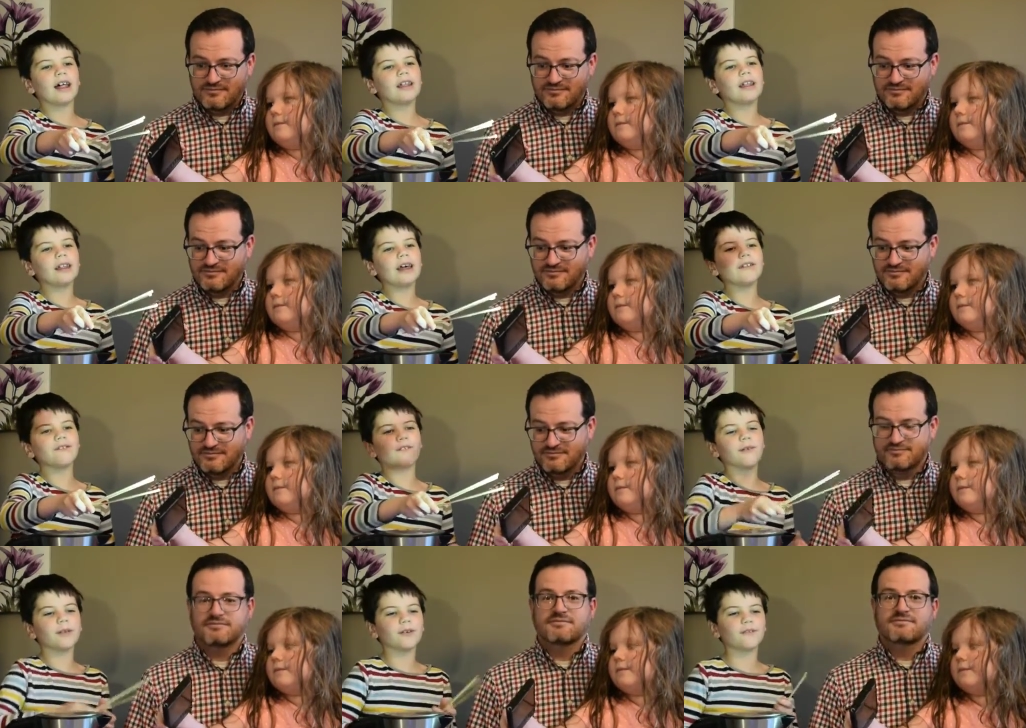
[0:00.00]
Speaker 1: the light
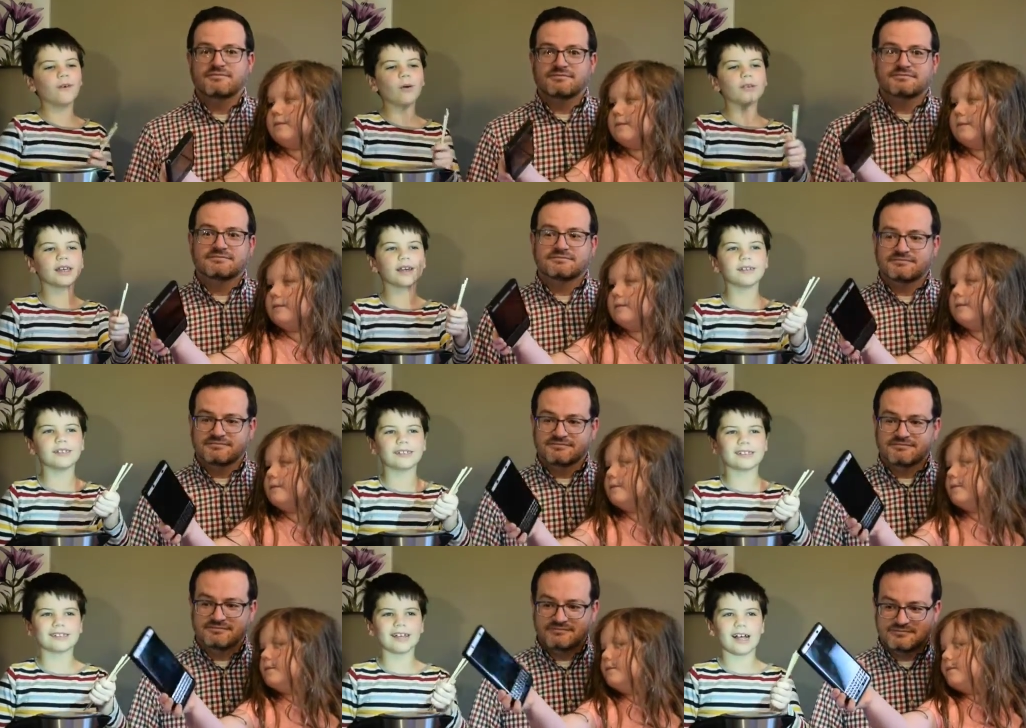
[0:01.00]
from the phone here is the
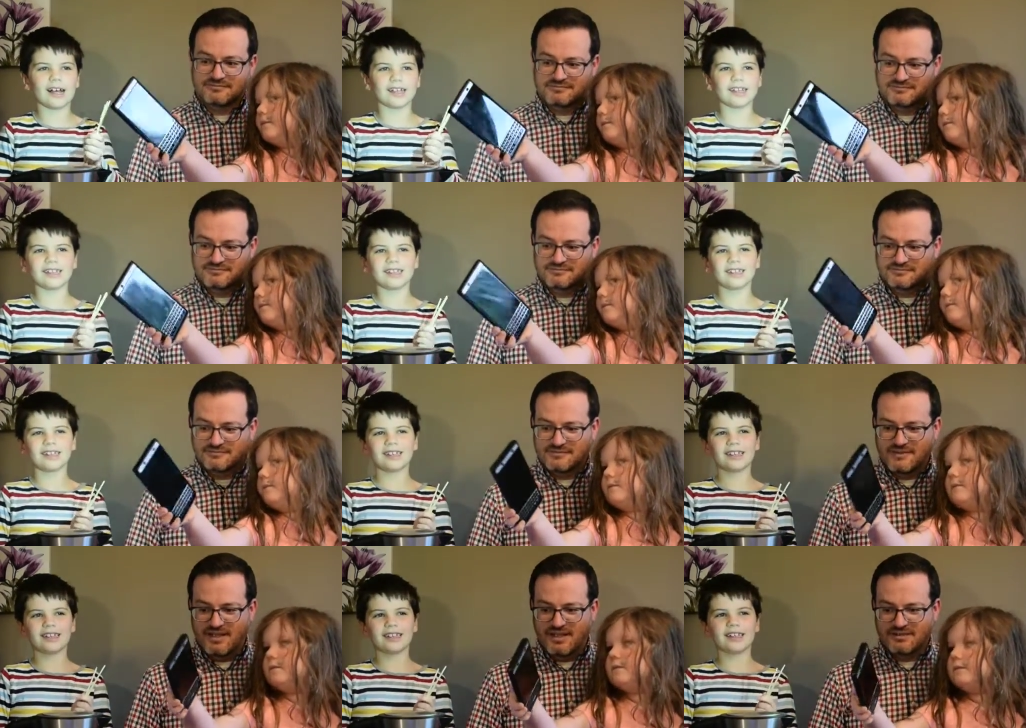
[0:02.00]
sun.
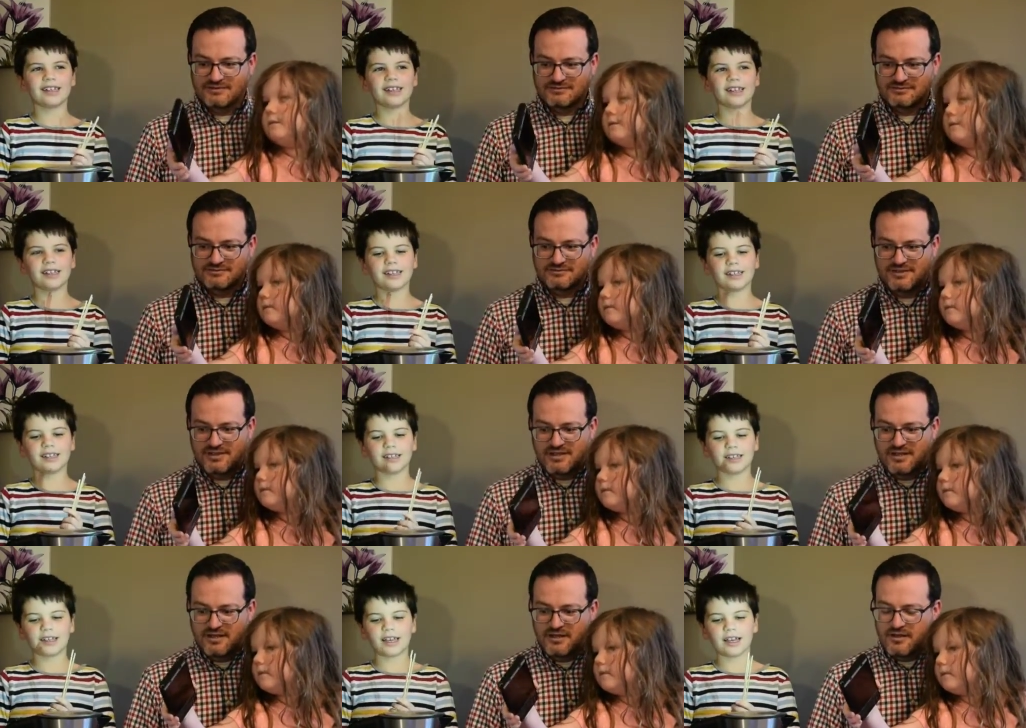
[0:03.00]
Speaker 2: Yeah.
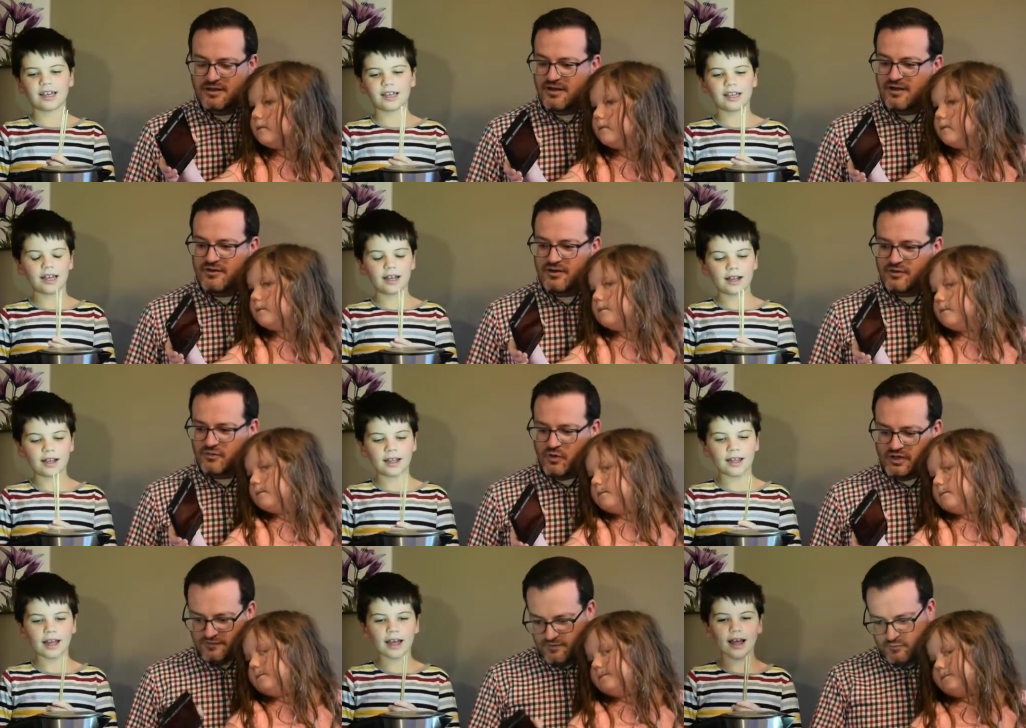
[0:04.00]
All right.
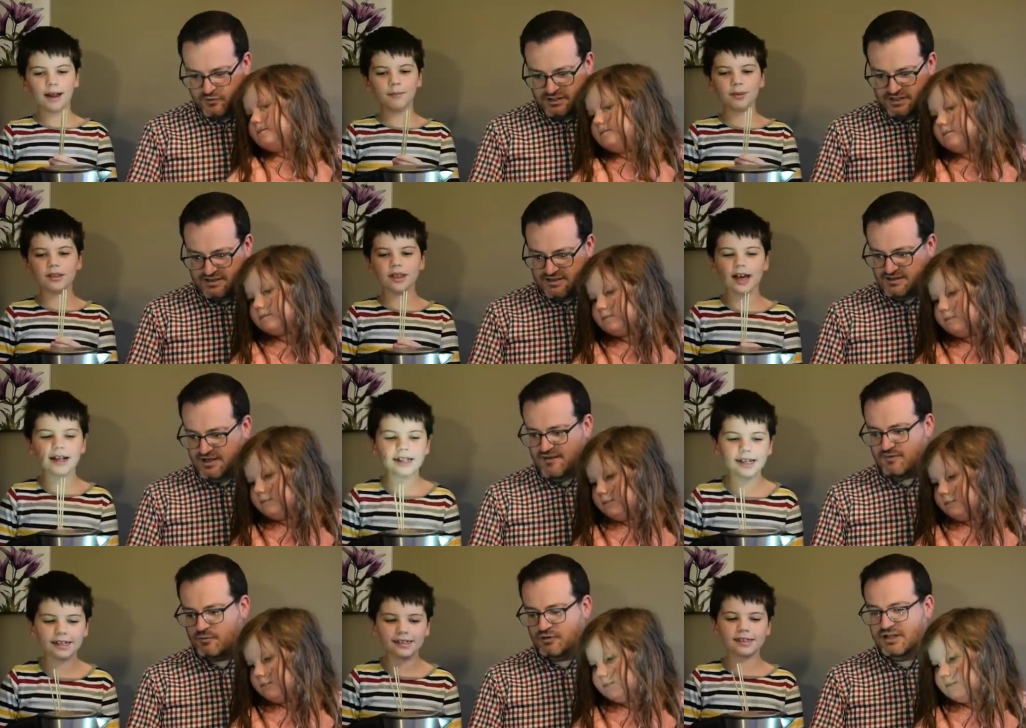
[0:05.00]
put and that, pretend
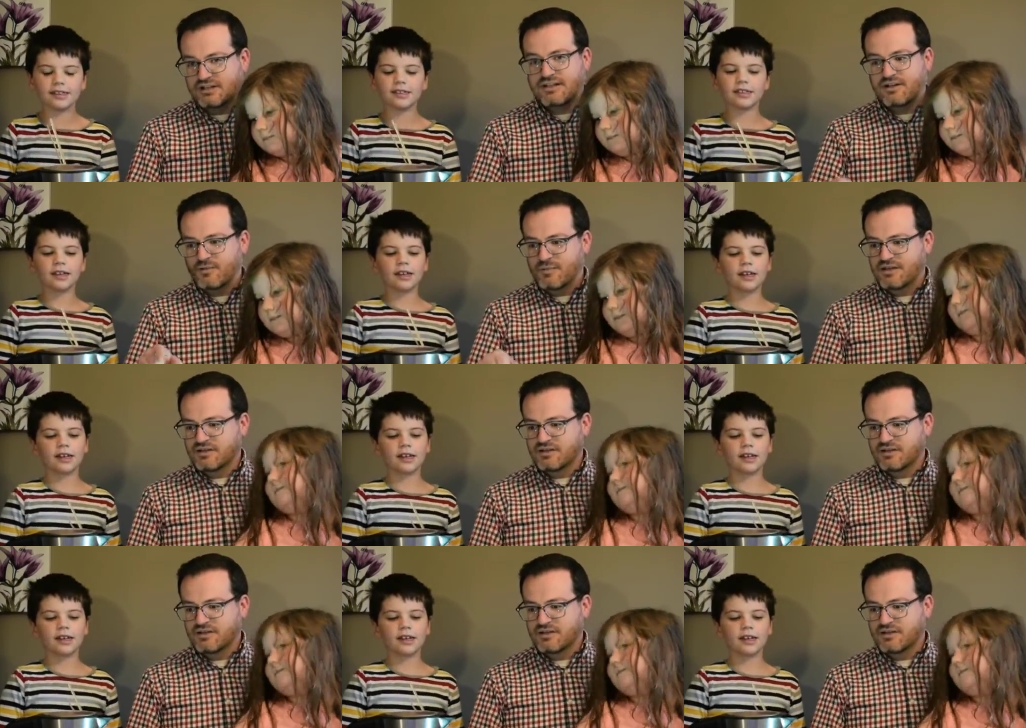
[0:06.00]
yeah, put that down. It'll make